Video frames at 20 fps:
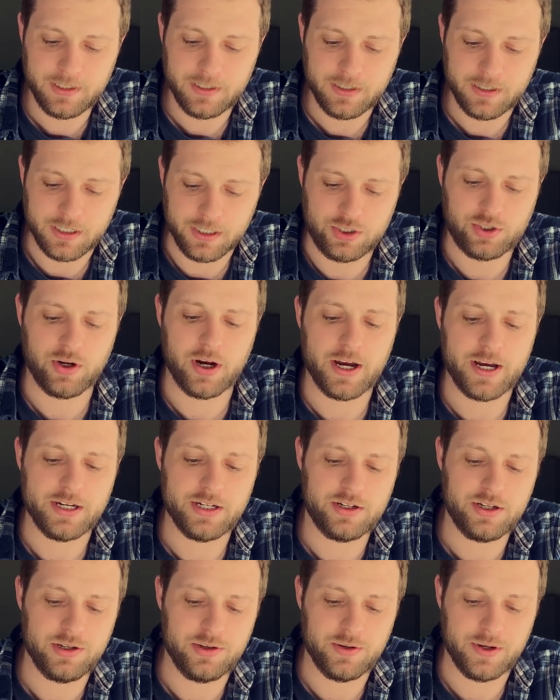It tried
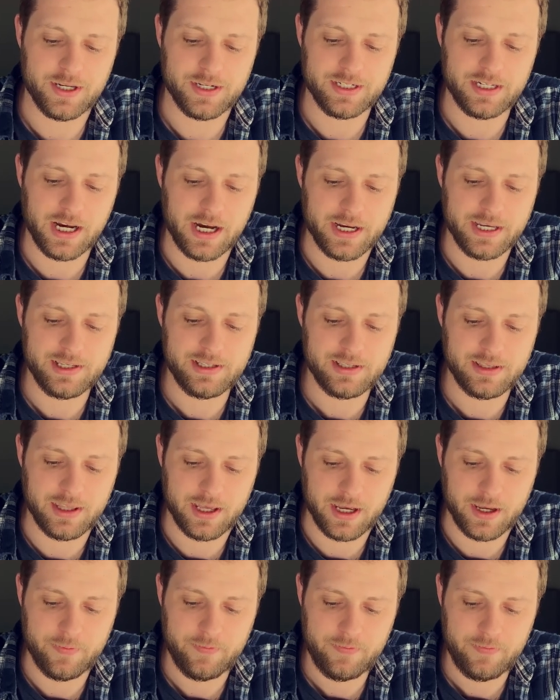to entice
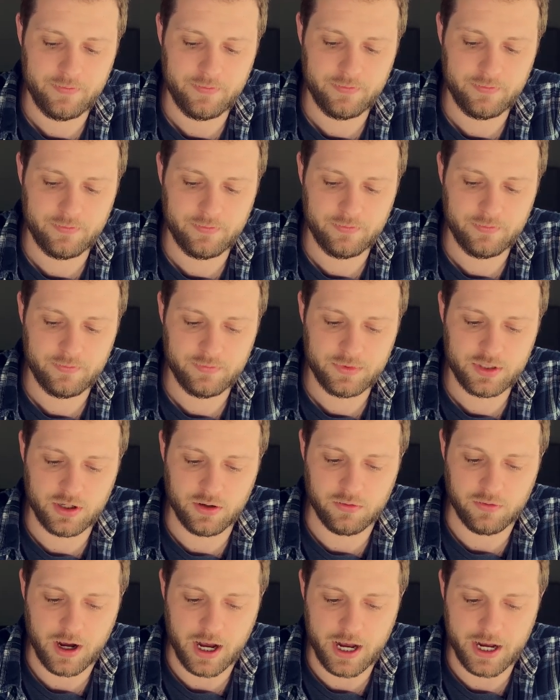them to
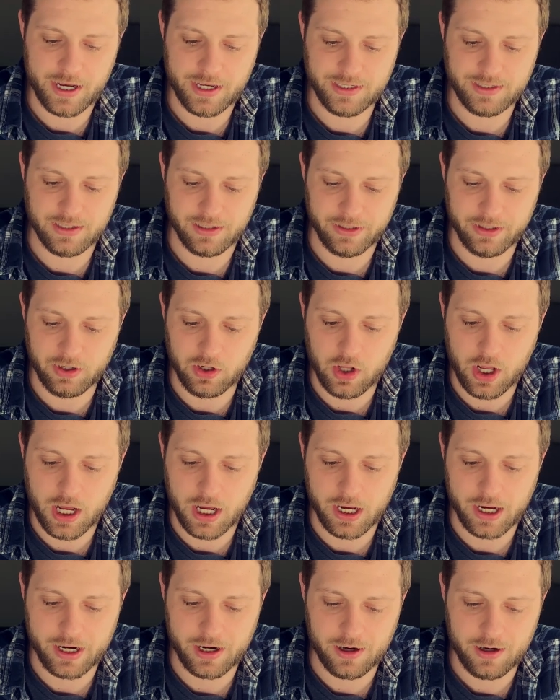rise a little
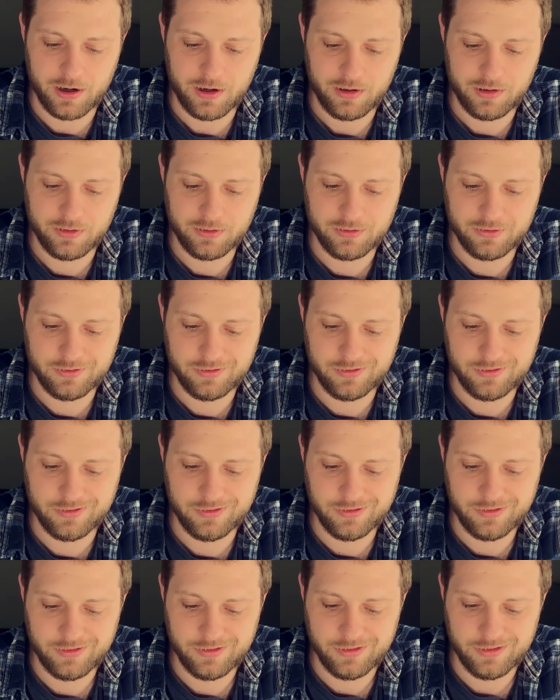higher,
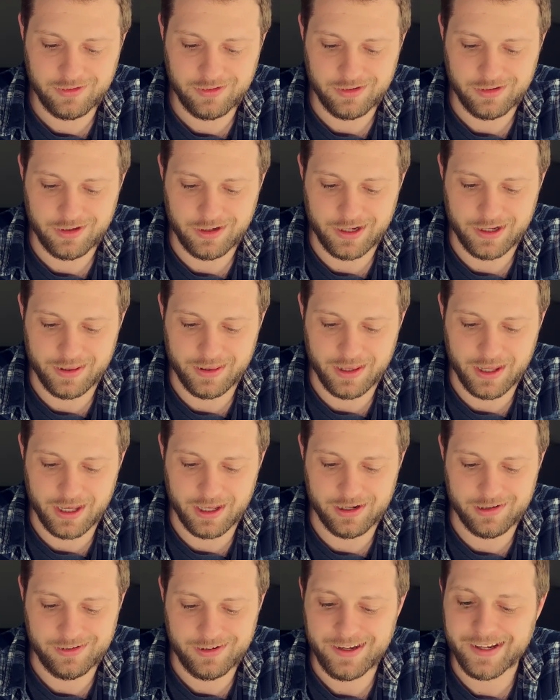and
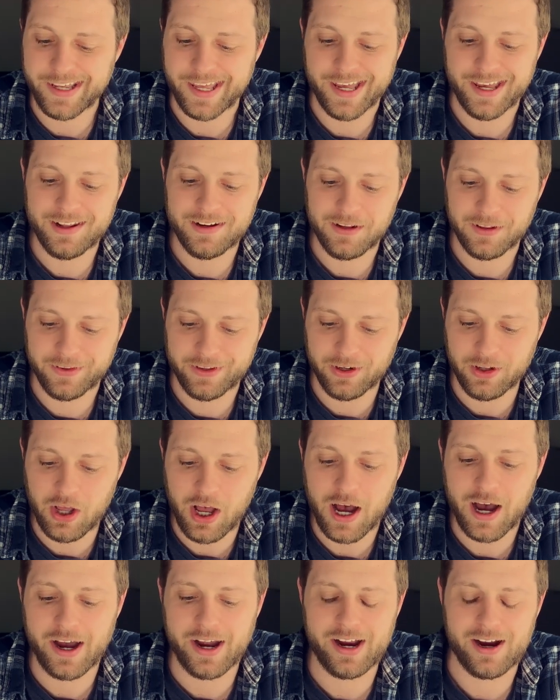then again a little
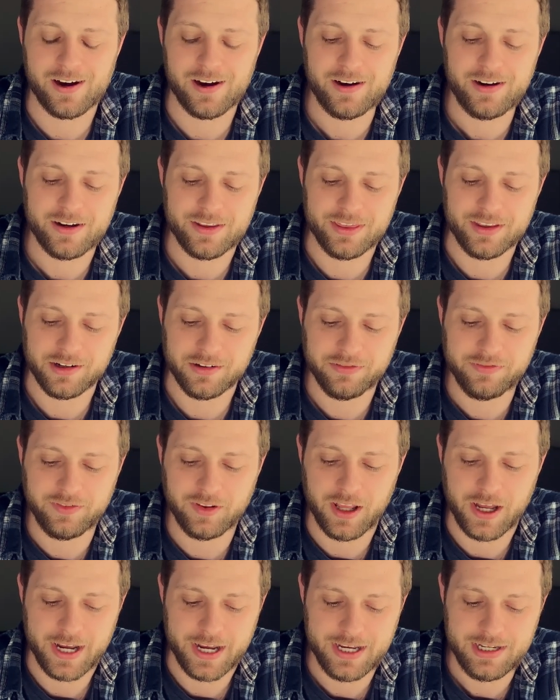higher in their
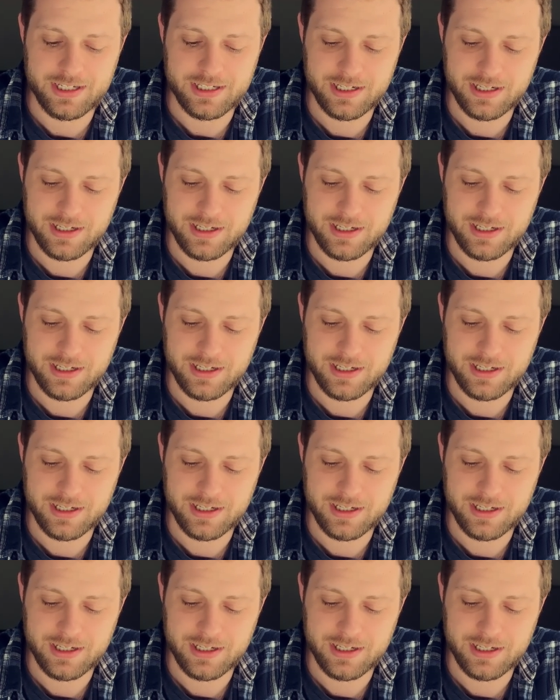flight,